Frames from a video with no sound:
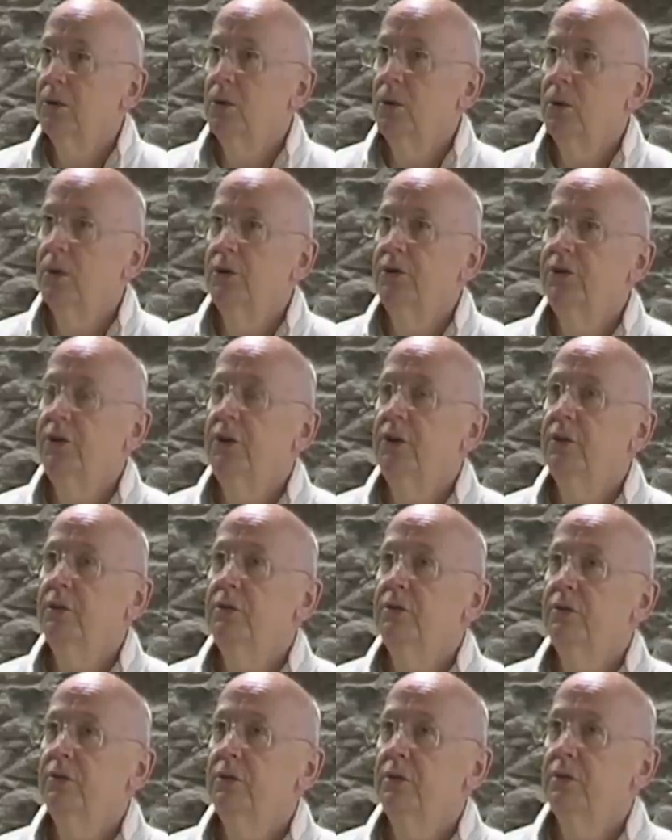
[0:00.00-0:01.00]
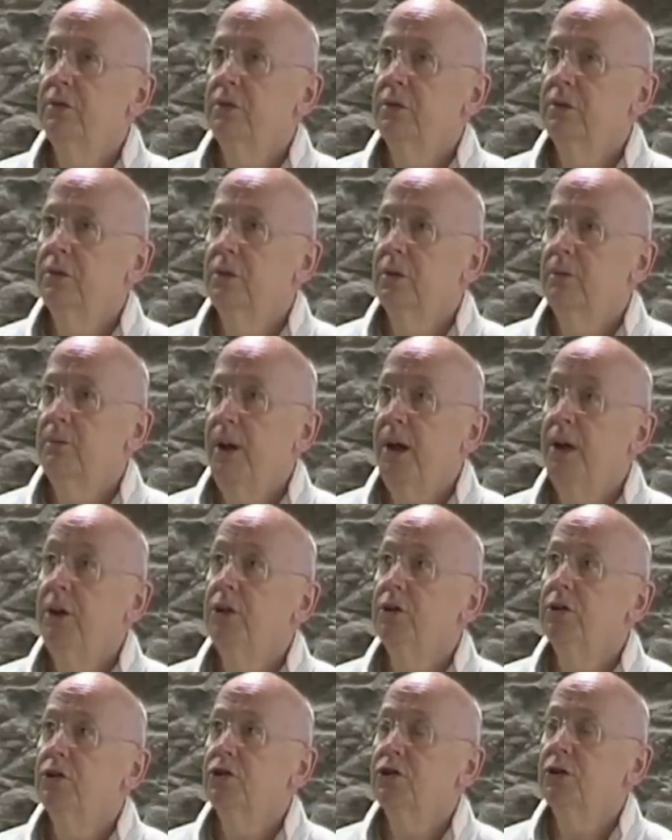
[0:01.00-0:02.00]
quality of
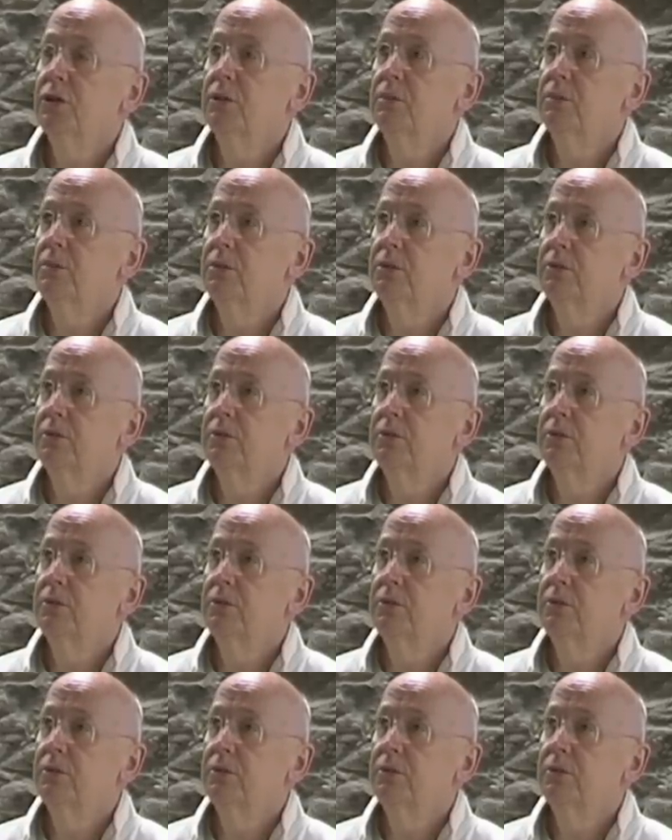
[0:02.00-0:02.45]
companionship